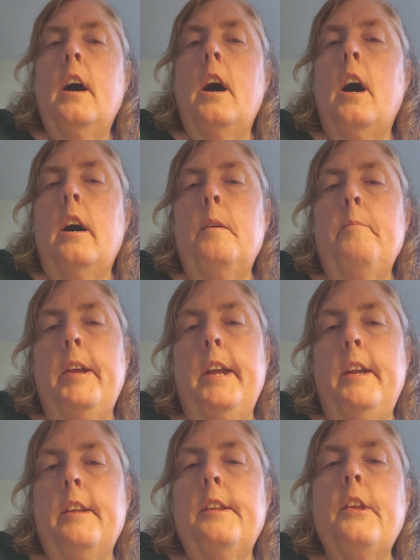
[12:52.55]
Um,
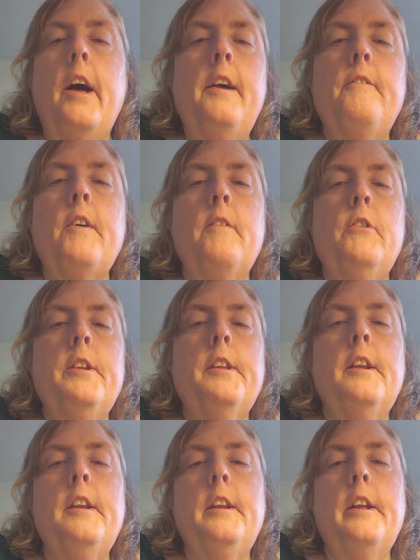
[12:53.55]
he is live every
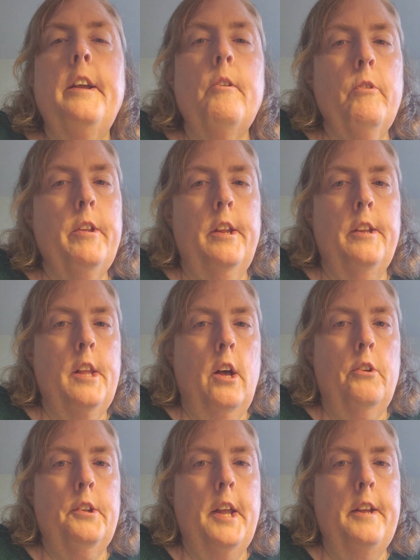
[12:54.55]
Sunday night with his
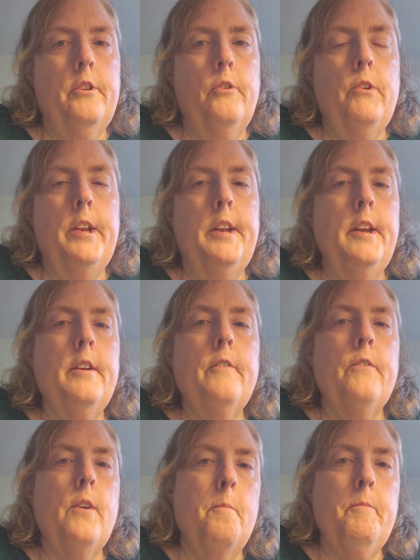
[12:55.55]
All Signs reading
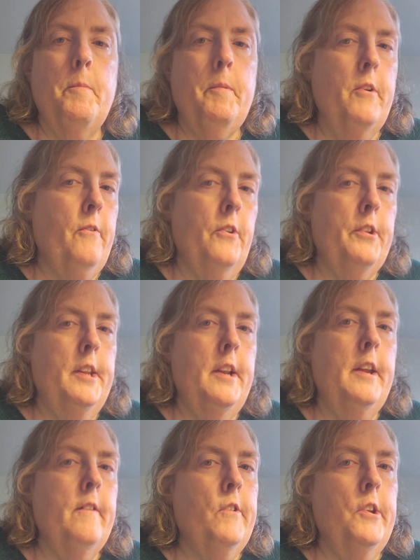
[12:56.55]
from the beautiful
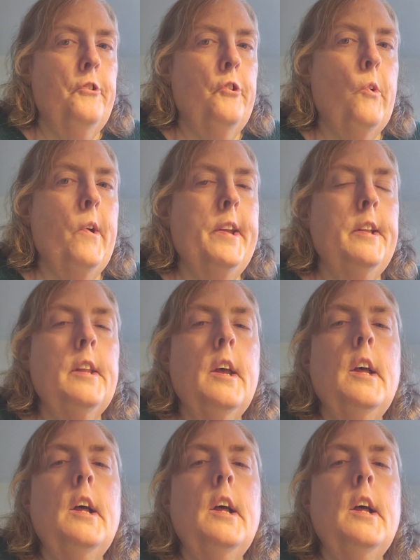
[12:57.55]
city of Detroit.